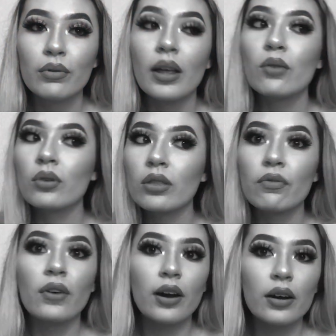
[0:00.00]
Like, what the
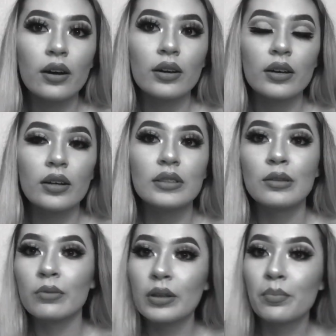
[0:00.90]
fuck? Is he
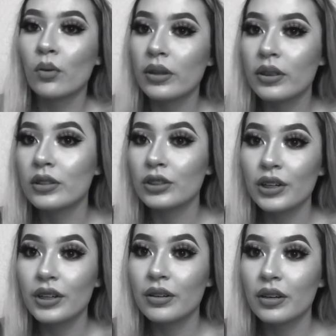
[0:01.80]
really pulling this
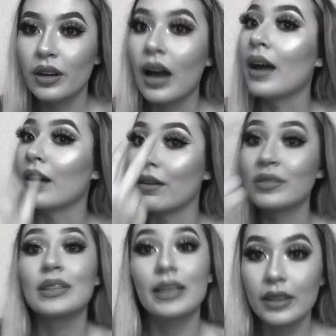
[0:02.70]
shit? I've
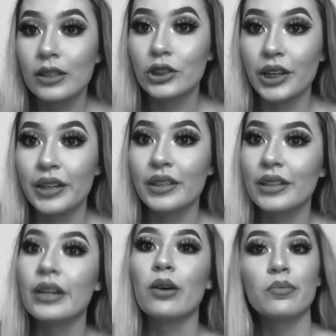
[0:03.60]
seen this shit,
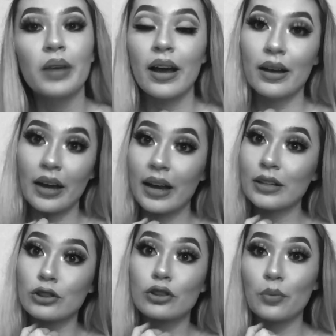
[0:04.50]
you know? I
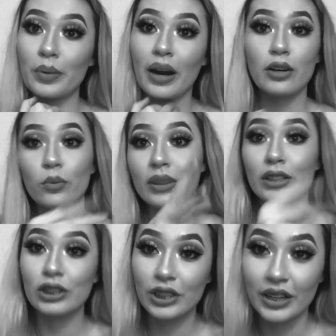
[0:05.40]
ain't stupid. I know what
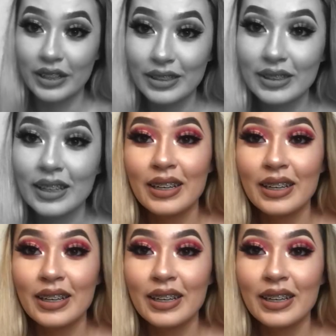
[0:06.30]
this shit is.